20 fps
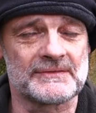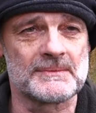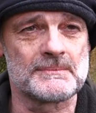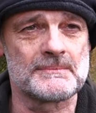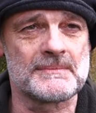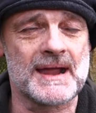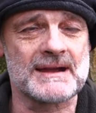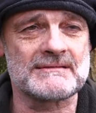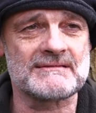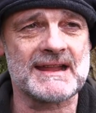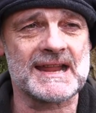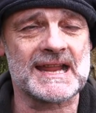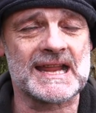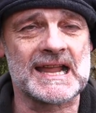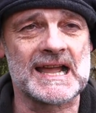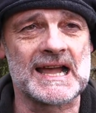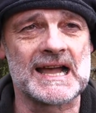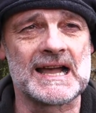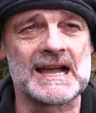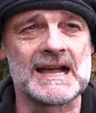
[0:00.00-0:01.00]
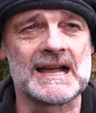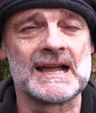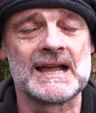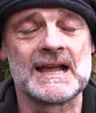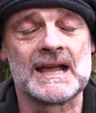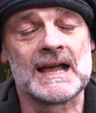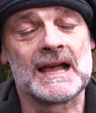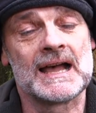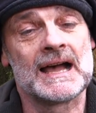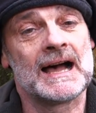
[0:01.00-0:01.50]
of America.
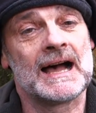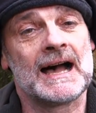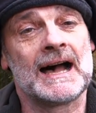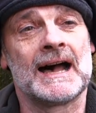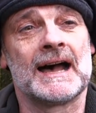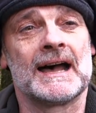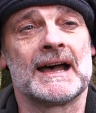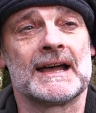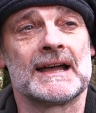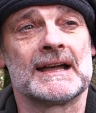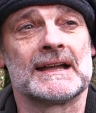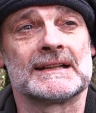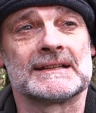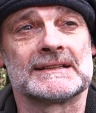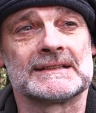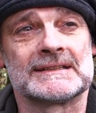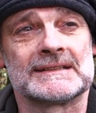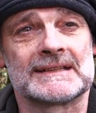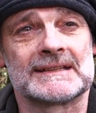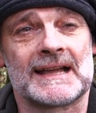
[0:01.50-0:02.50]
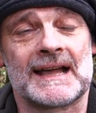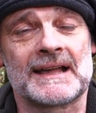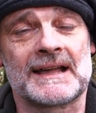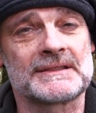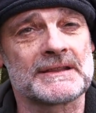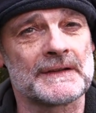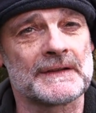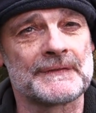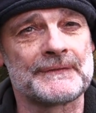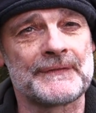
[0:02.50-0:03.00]
And
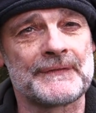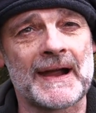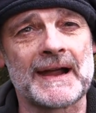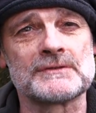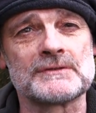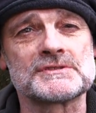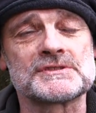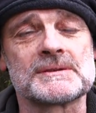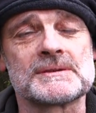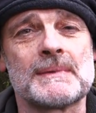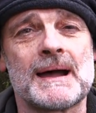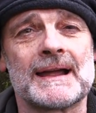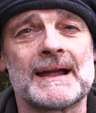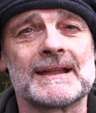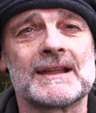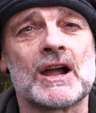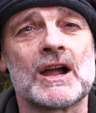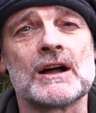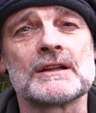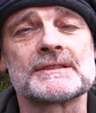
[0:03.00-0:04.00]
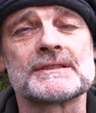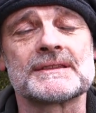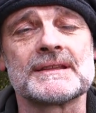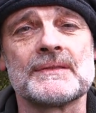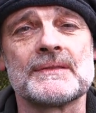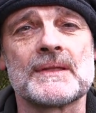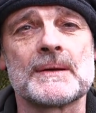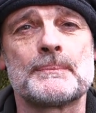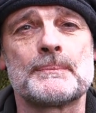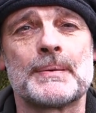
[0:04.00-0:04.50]
as I've found to my cost
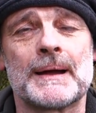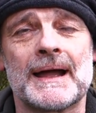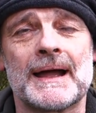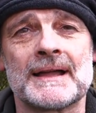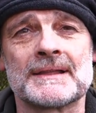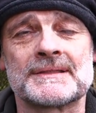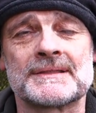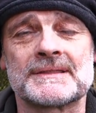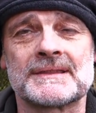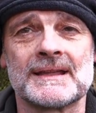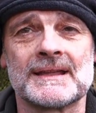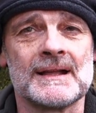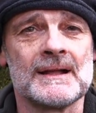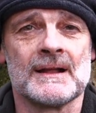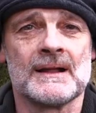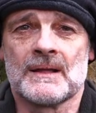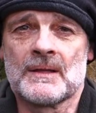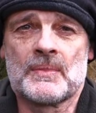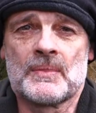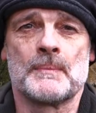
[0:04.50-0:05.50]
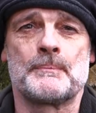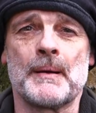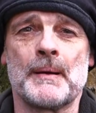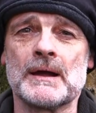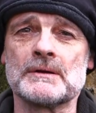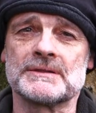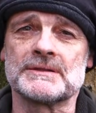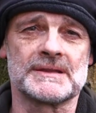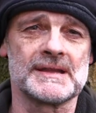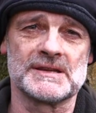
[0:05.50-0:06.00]
in the past, the
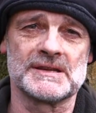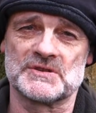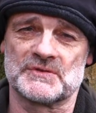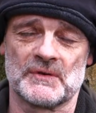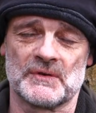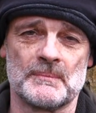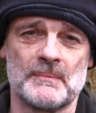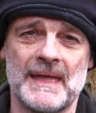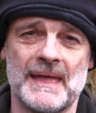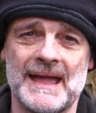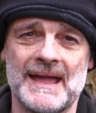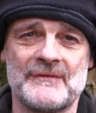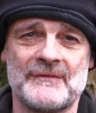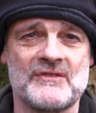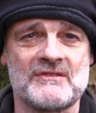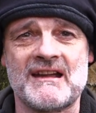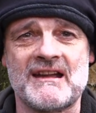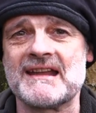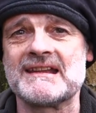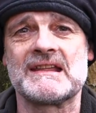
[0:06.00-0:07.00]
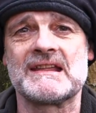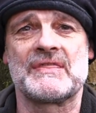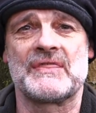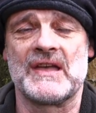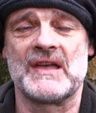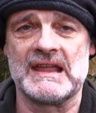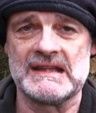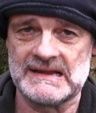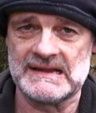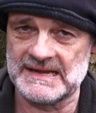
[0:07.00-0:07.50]
postage from there for
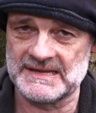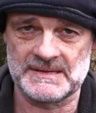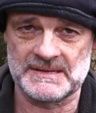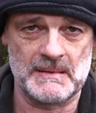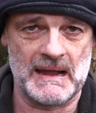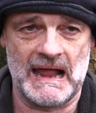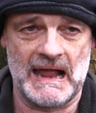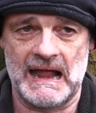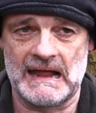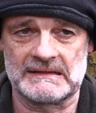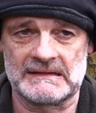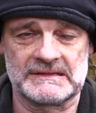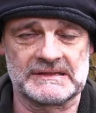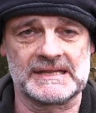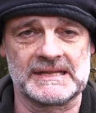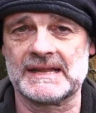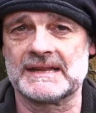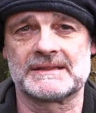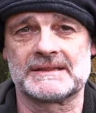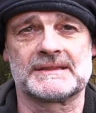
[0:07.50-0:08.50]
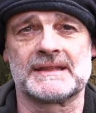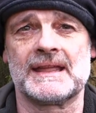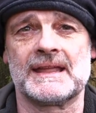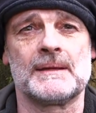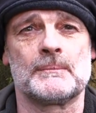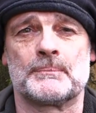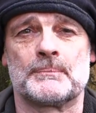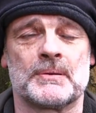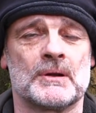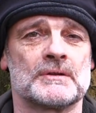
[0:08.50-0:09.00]
anything is about
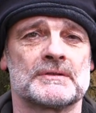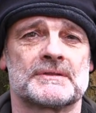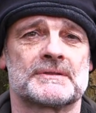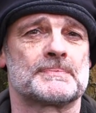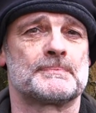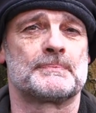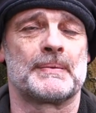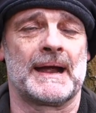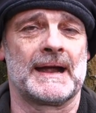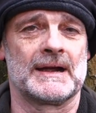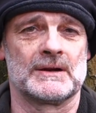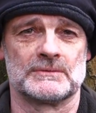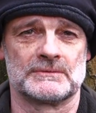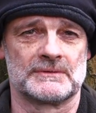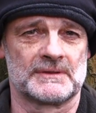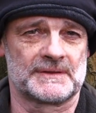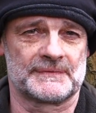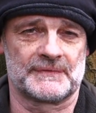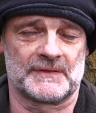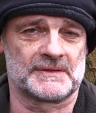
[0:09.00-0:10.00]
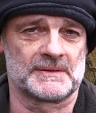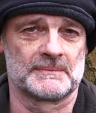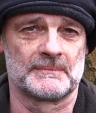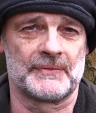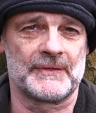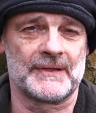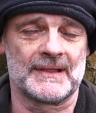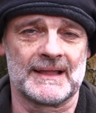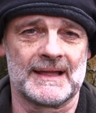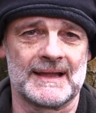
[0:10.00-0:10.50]
£60+ for
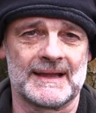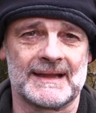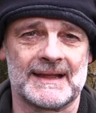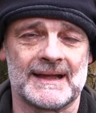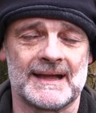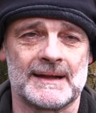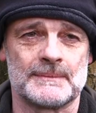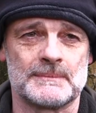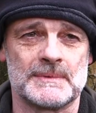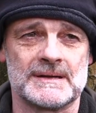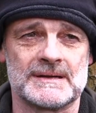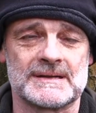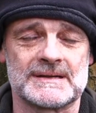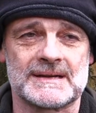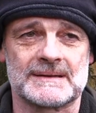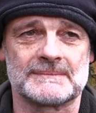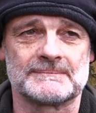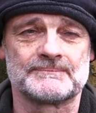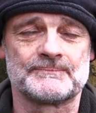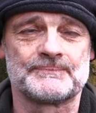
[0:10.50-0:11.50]
something like a hammock.